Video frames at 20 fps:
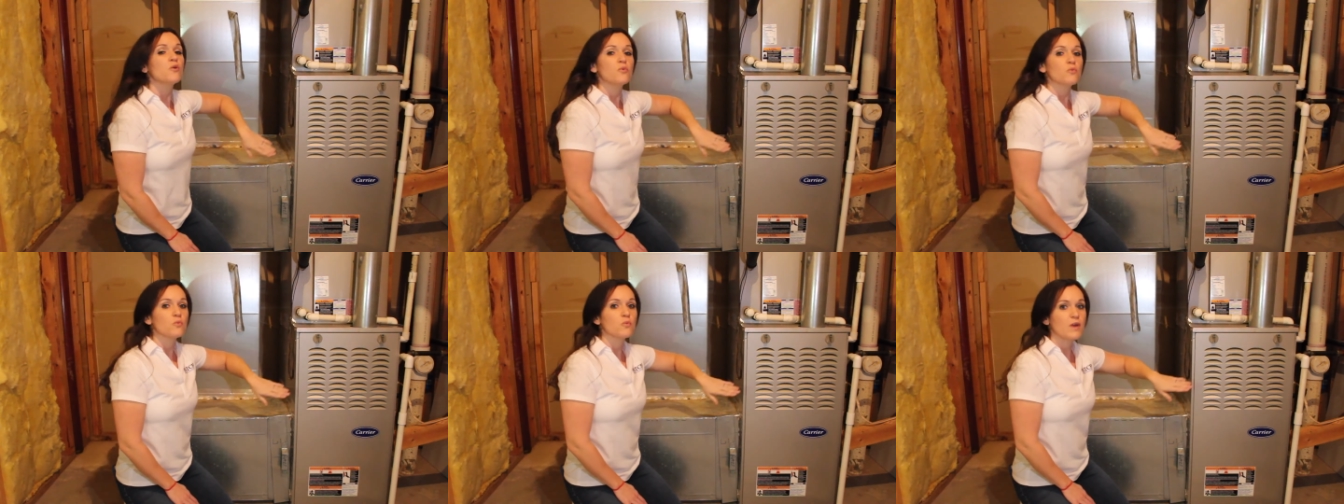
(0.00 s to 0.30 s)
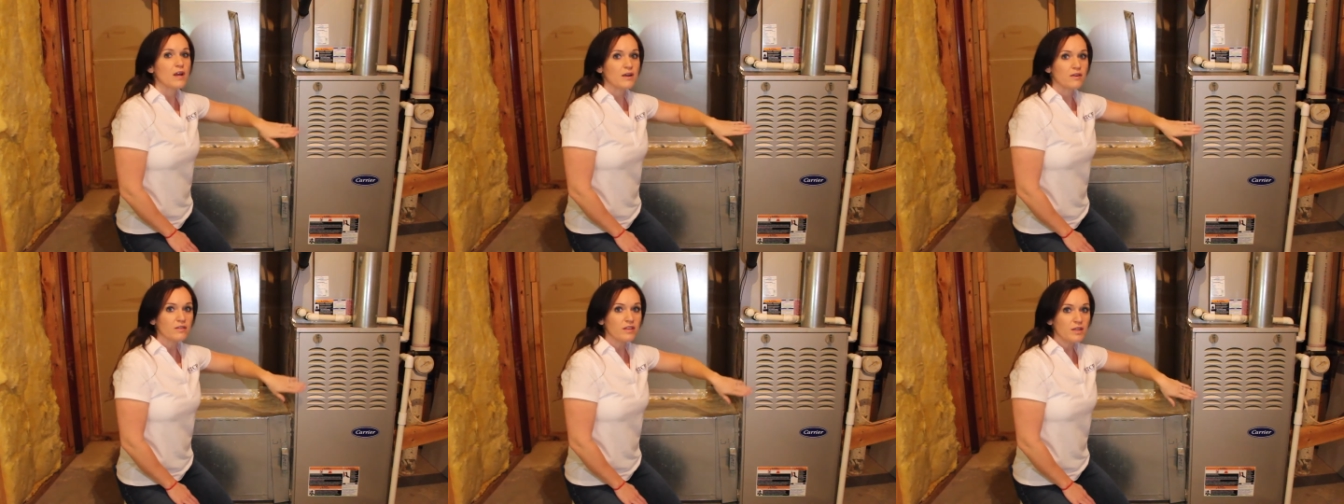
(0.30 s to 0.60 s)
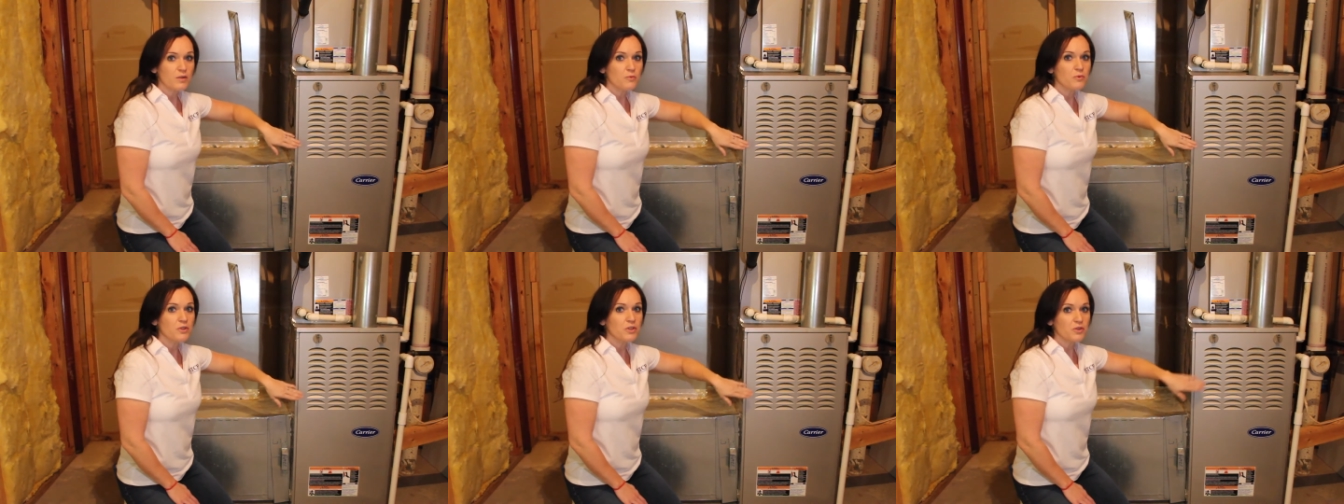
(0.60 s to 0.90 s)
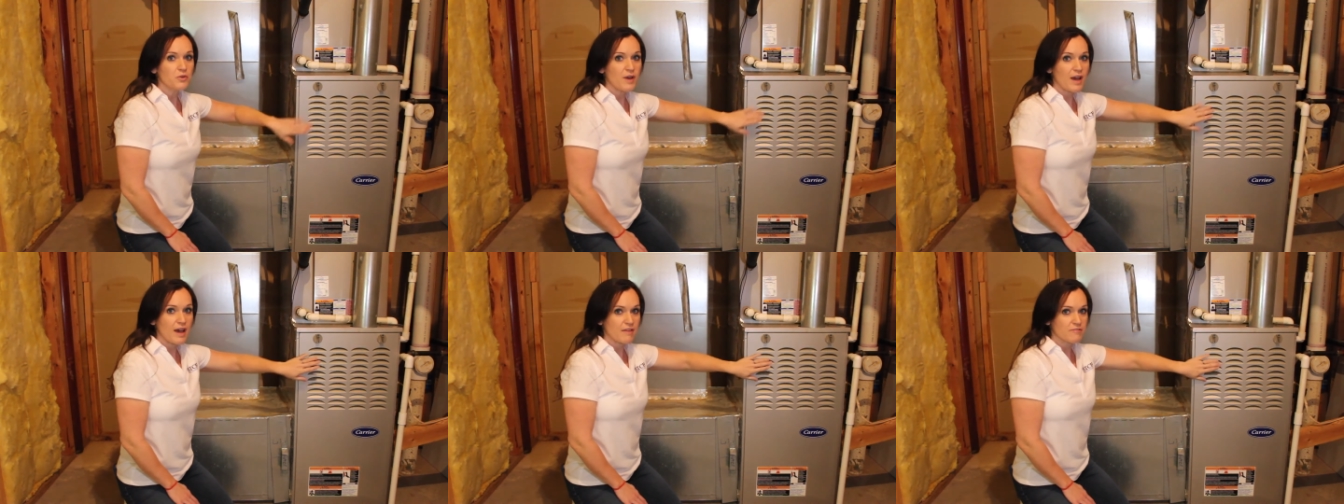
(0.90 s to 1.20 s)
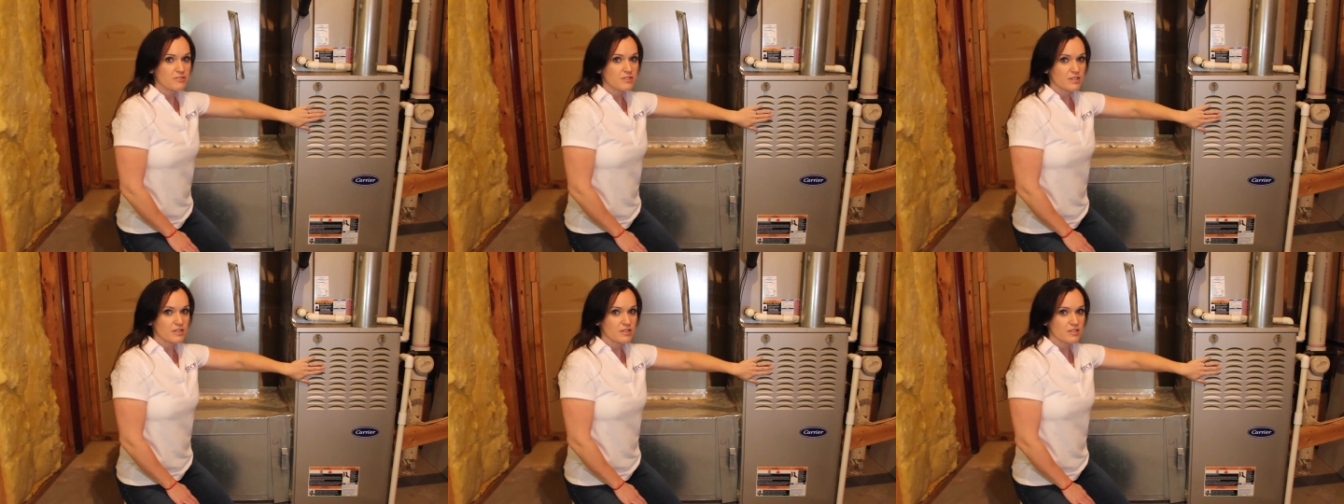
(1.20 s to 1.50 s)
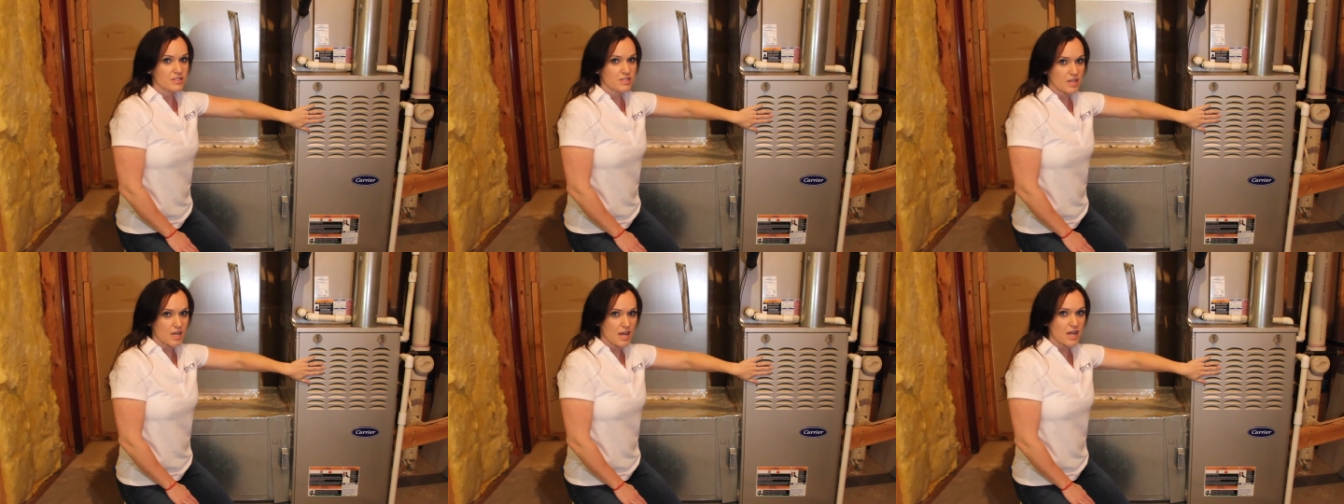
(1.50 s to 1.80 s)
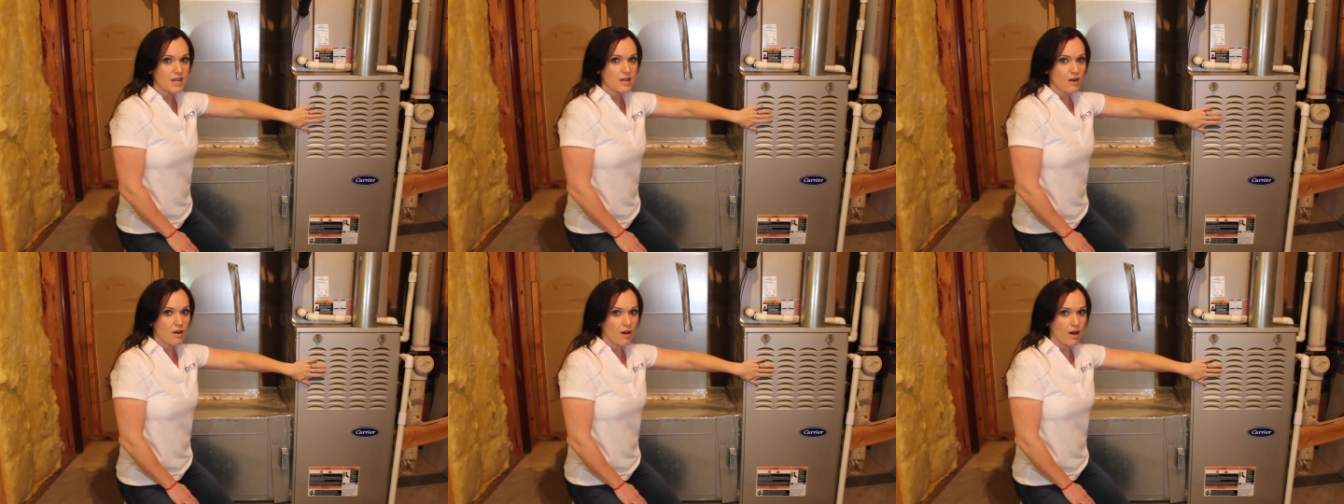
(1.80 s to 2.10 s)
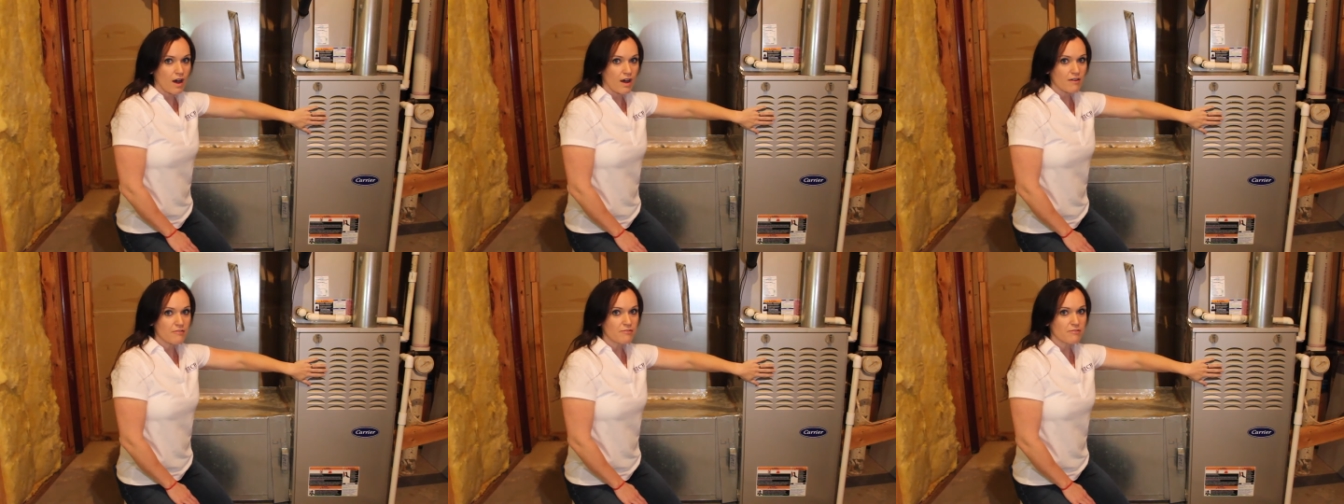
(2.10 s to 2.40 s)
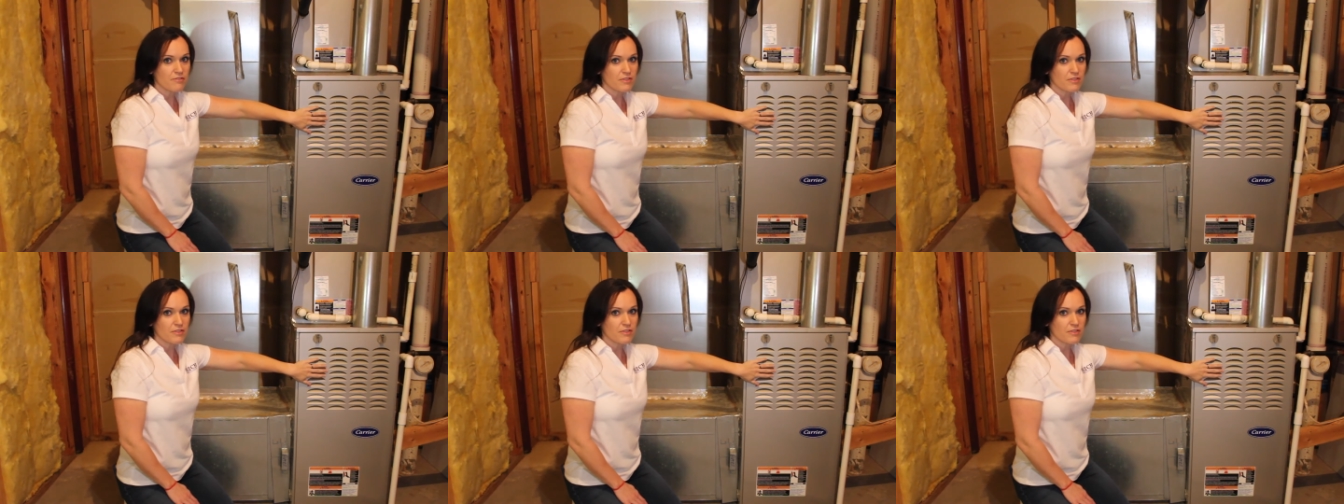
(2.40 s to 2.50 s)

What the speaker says: Rarely will you have to take off